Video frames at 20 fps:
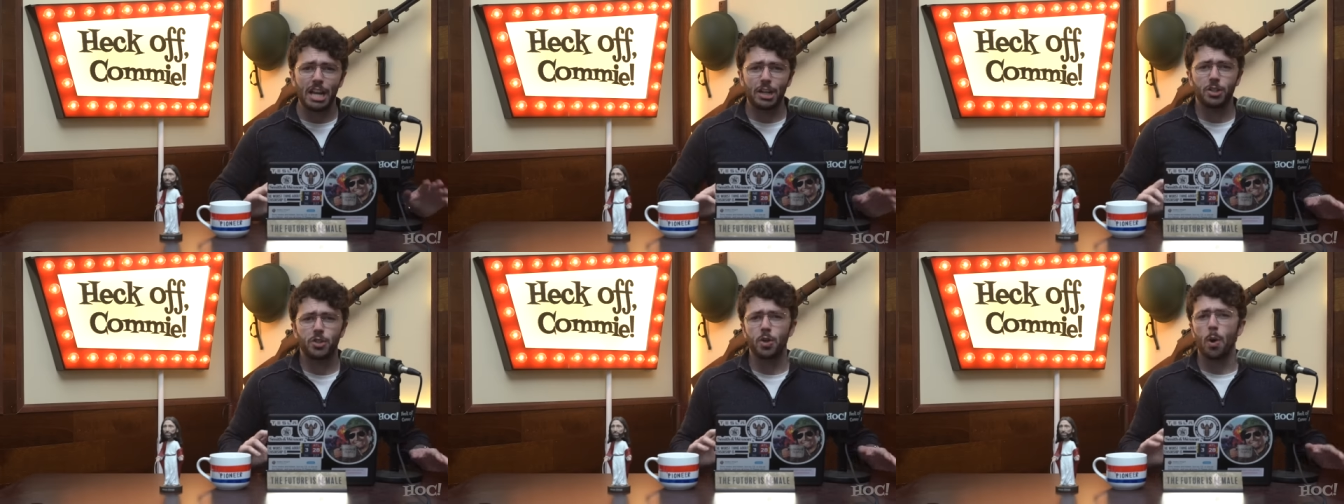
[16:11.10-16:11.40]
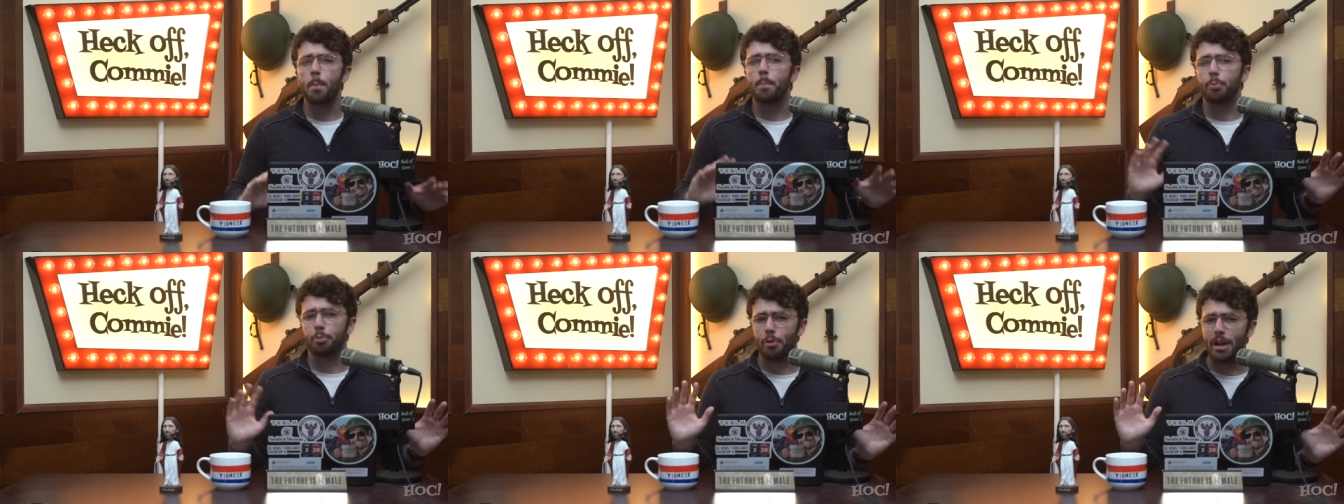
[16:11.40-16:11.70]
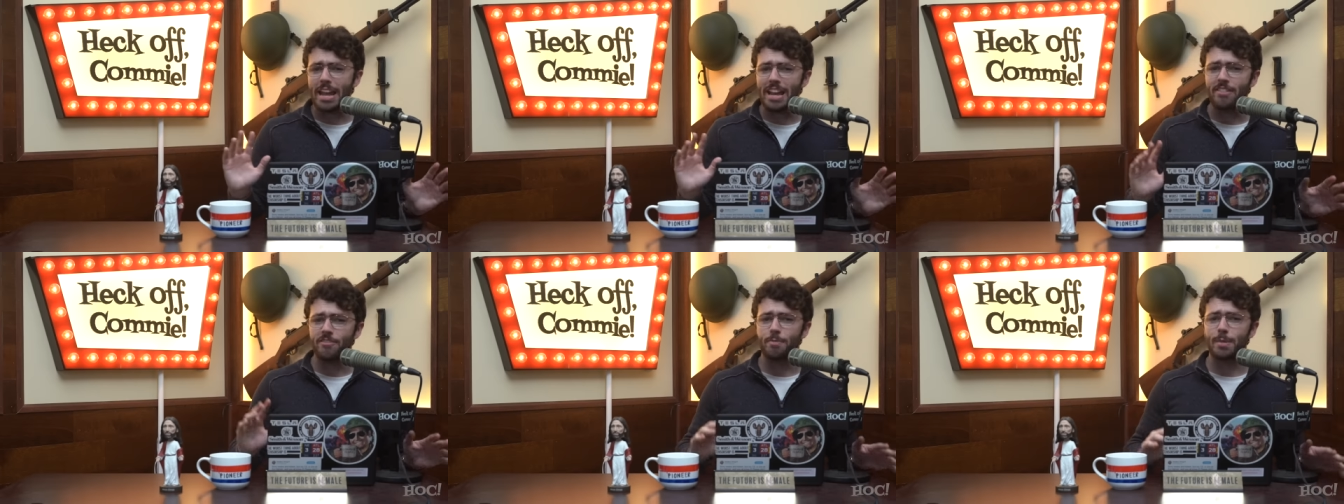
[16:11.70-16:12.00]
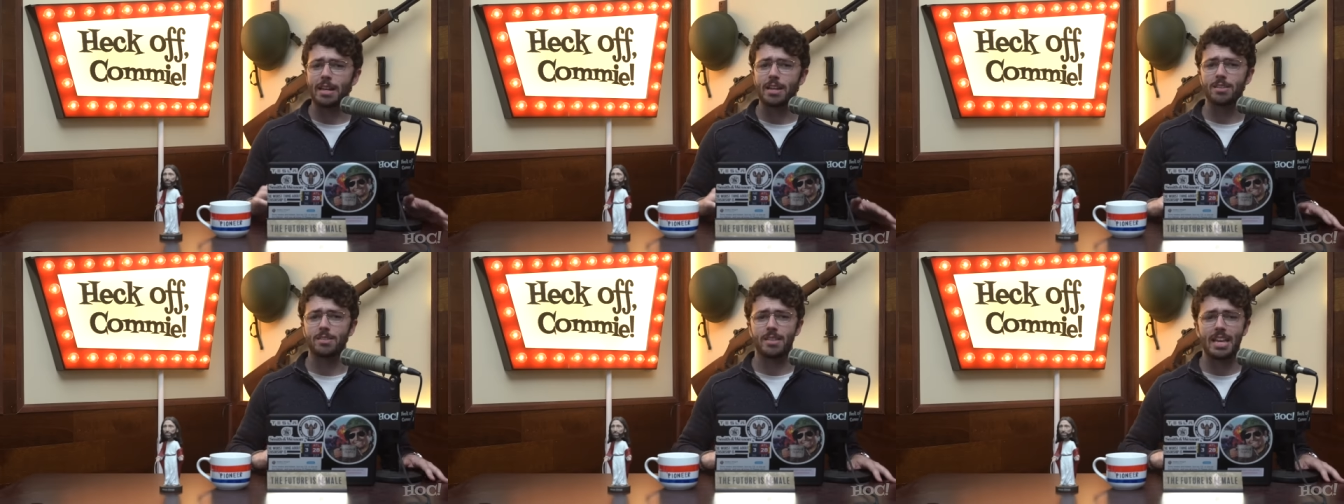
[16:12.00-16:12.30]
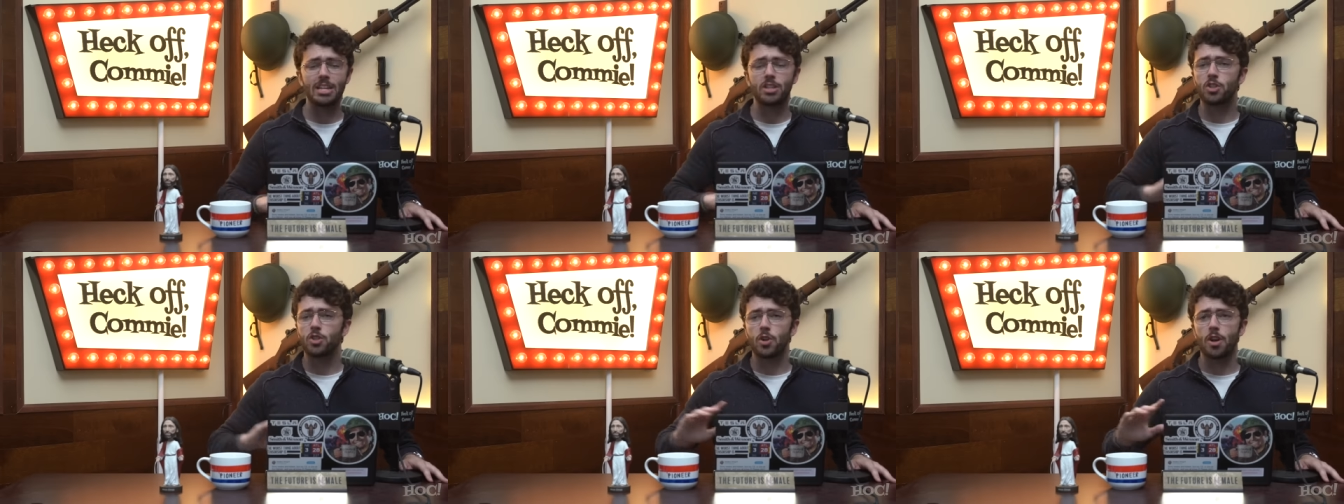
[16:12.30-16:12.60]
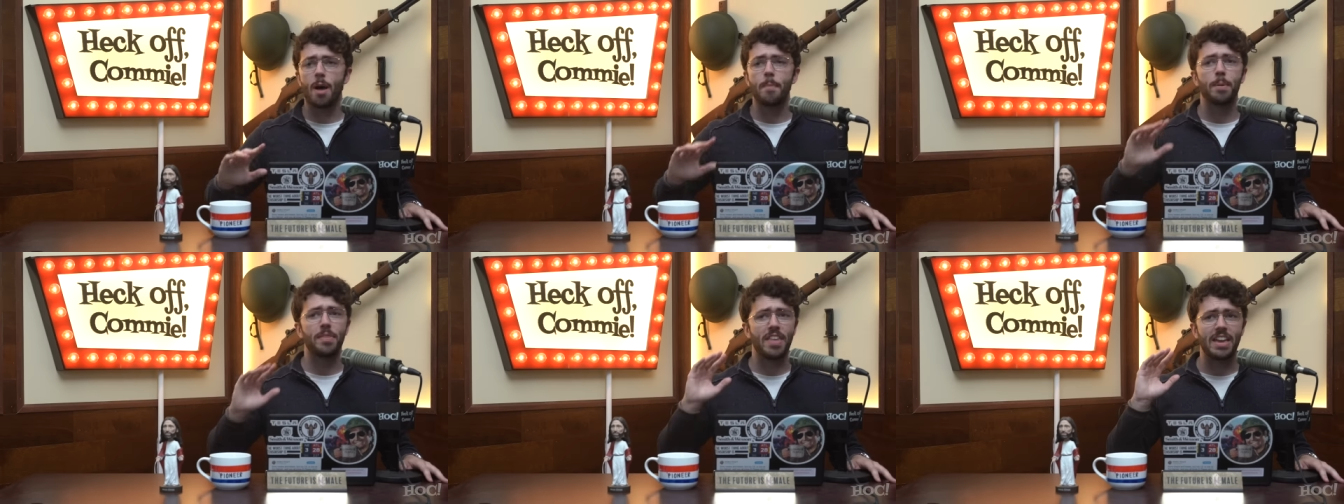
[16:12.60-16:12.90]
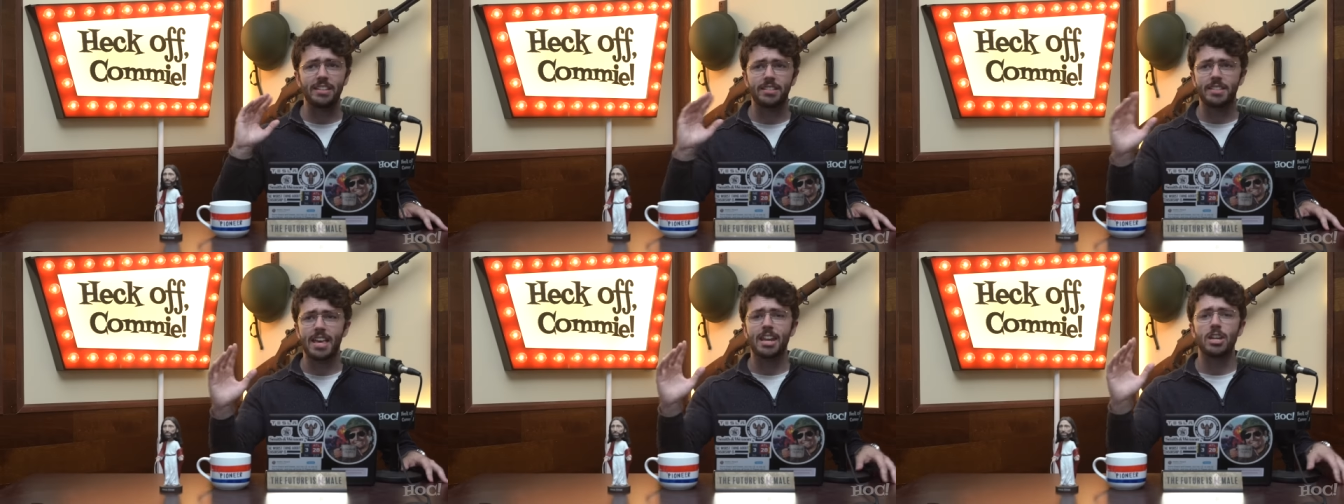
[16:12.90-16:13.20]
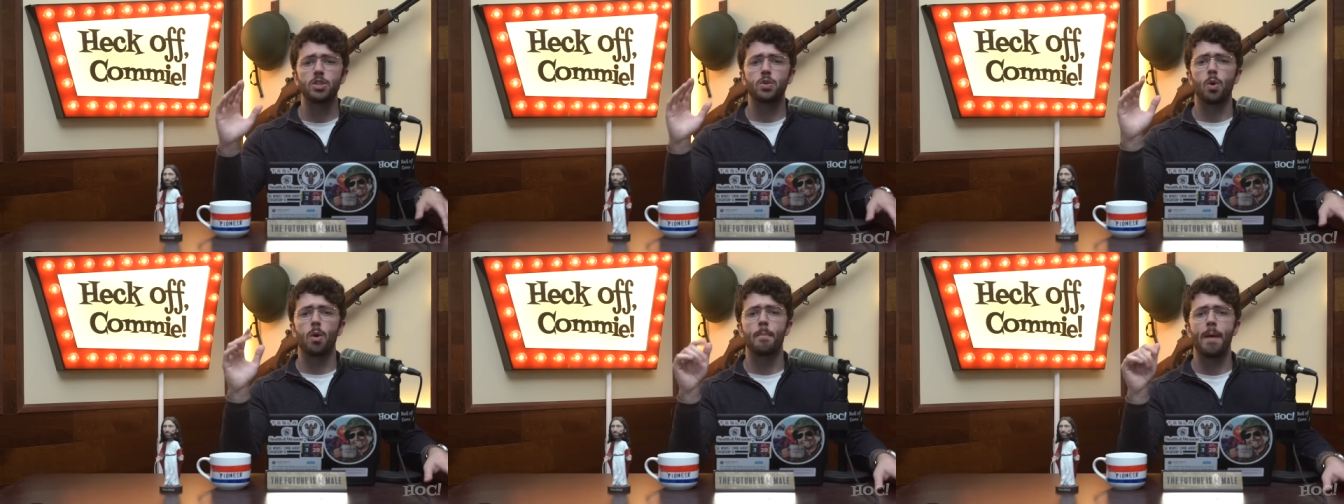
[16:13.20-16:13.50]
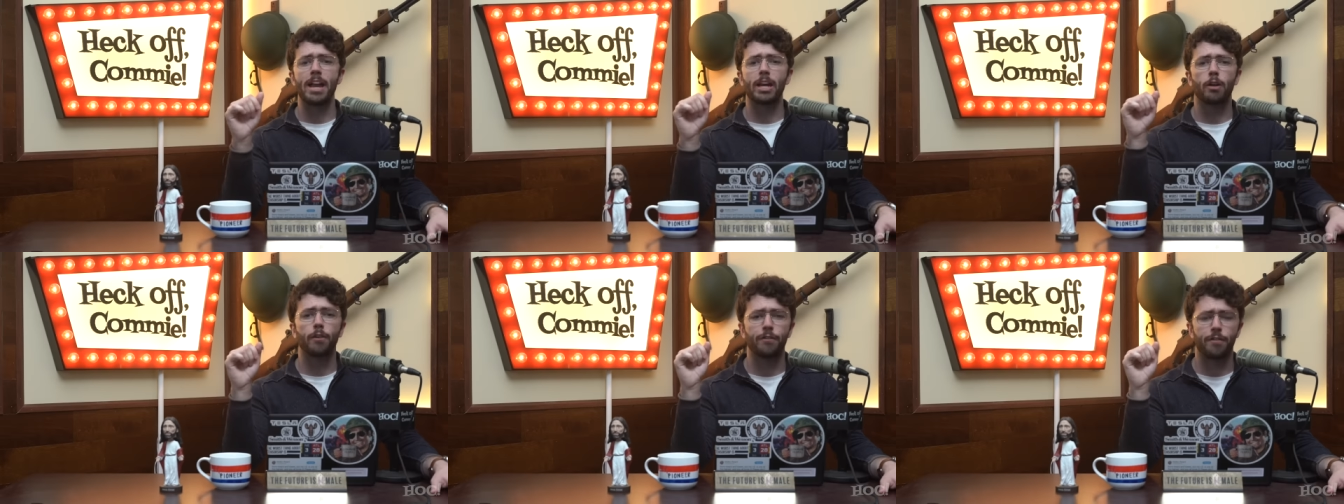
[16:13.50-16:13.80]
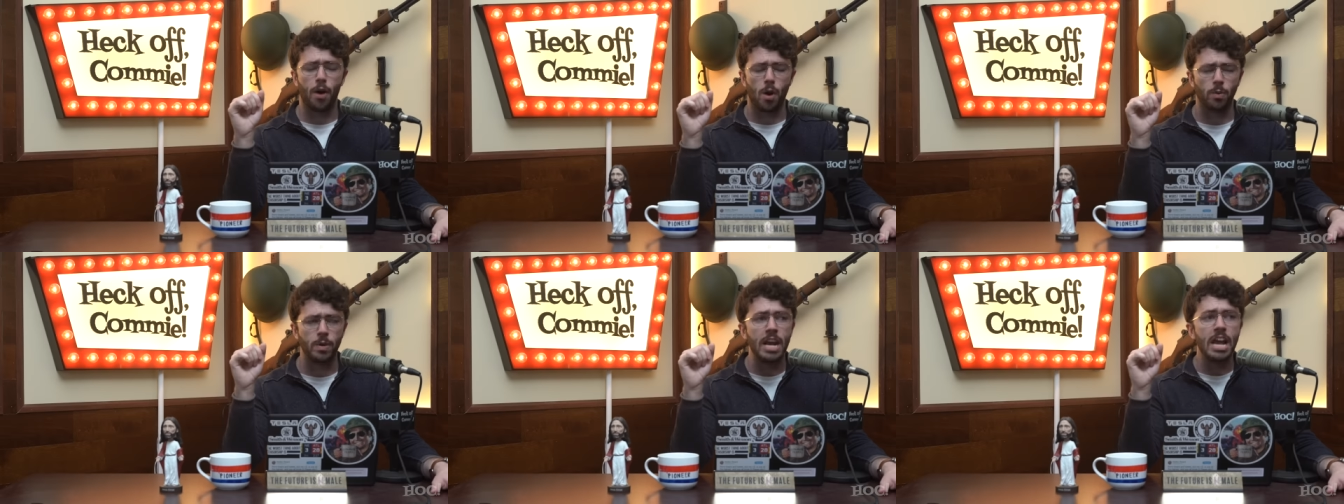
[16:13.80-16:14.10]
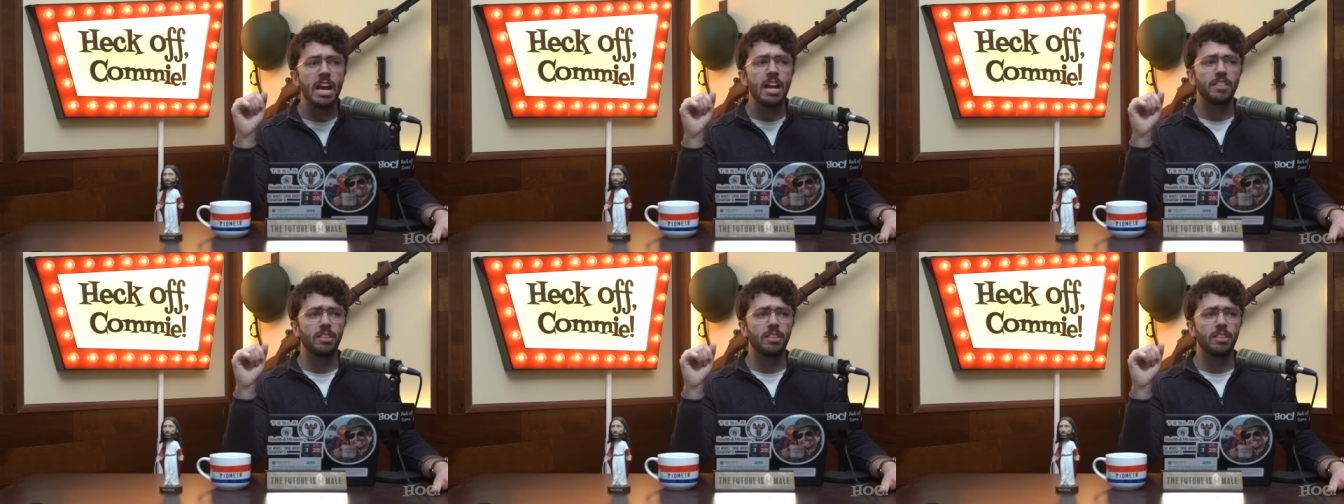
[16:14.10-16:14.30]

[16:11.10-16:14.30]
and so brave because they stood up and they said into a microphone